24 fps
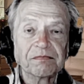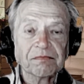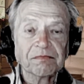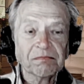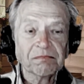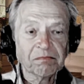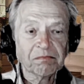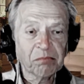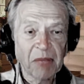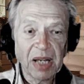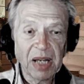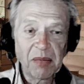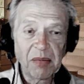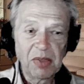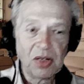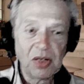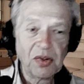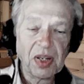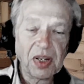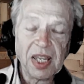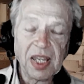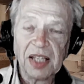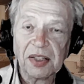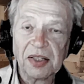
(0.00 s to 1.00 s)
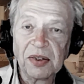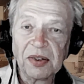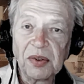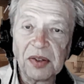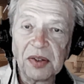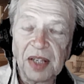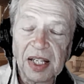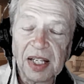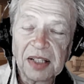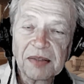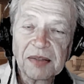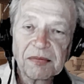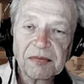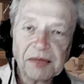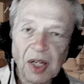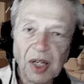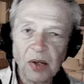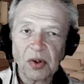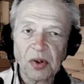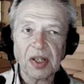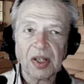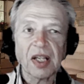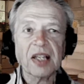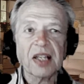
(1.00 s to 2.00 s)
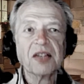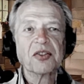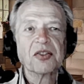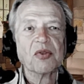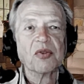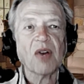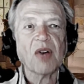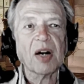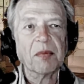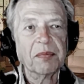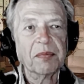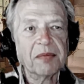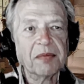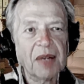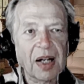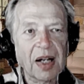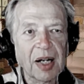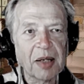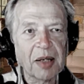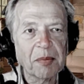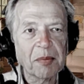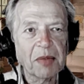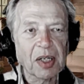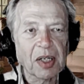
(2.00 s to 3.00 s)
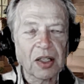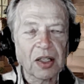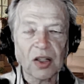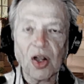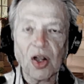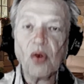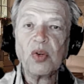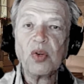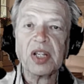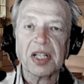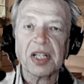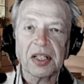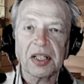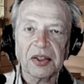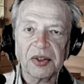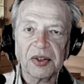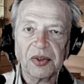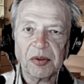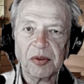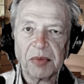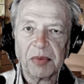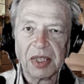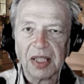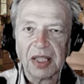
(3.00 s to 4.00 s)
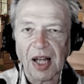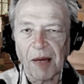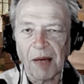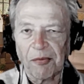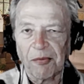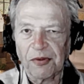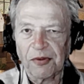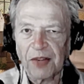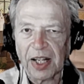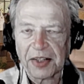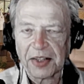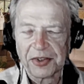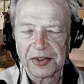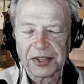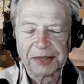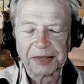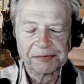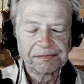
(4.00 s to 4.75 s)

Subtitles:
Maybe you can't do that. Okay, so I'm gloating a little bit. I'm flexing.